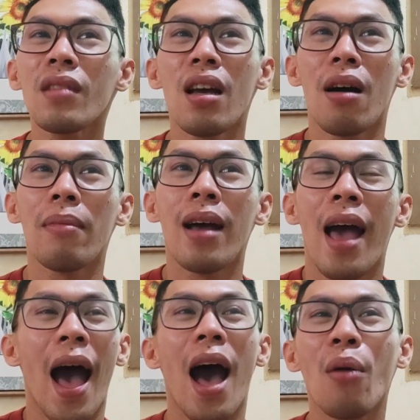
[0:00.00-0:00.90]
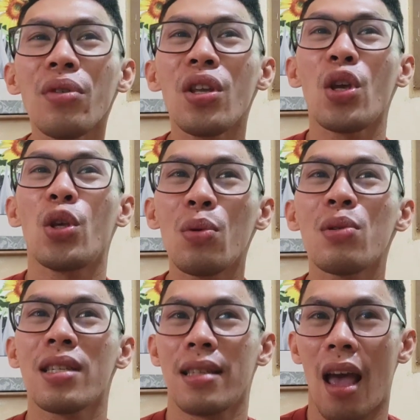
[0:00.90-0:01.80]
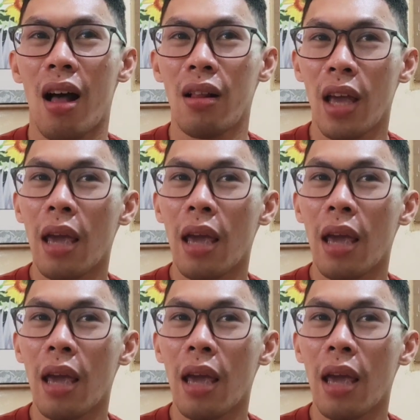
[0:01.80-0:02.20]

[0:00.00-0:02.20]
how would you sell